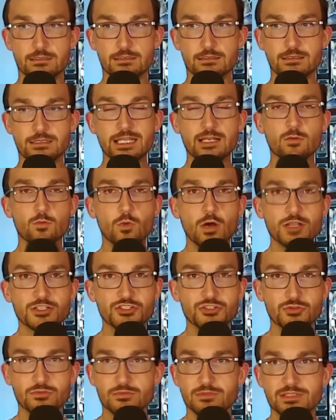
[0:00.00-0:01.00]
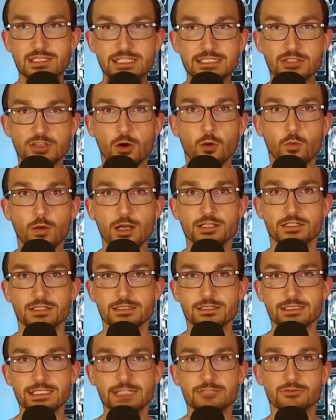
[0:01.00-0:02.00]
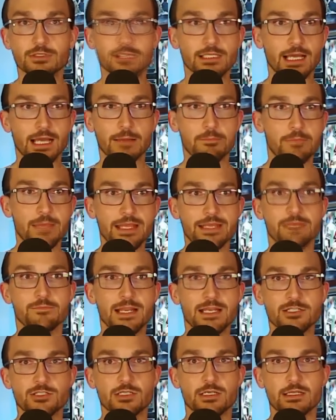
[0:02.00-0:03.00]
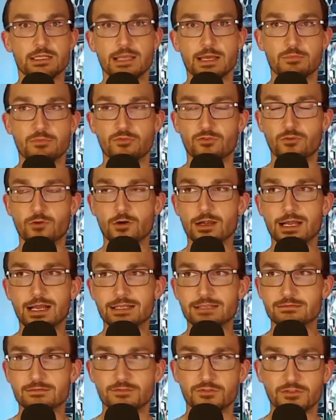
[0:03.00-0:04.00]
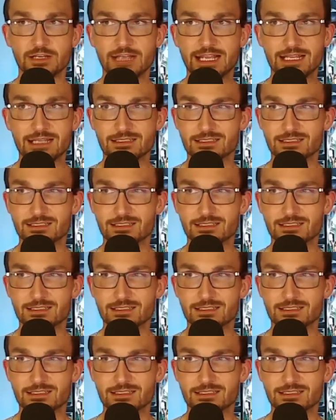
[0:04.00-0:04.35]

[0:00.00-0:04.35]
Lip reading: They don't want you. They don't want, literally, I made mention of that before. I forget.